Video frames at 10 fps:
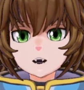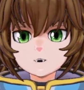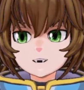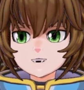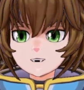
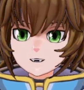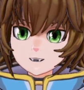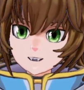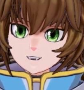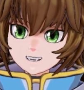Just in a
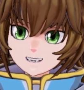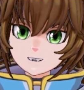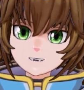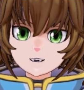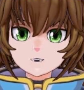
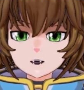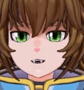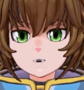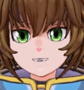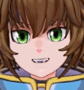chase and around
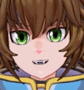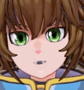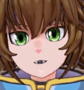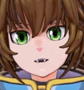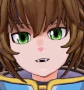the map
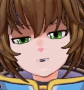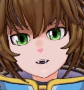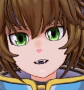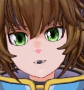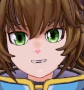and moving
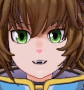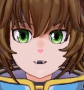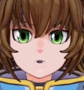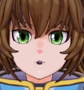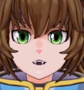around the map
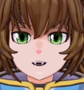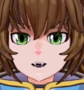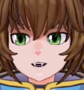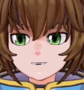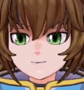and
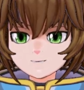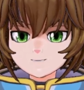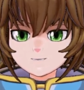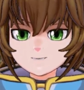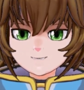whatnot.
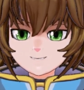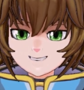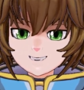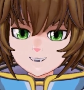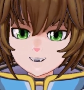
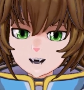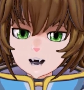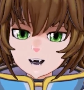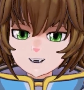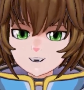And
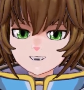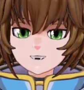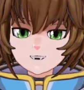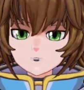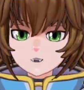I
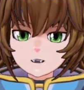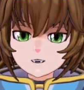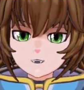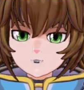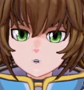just don't
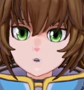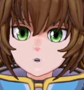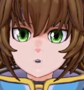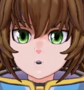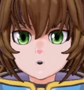
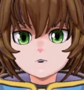know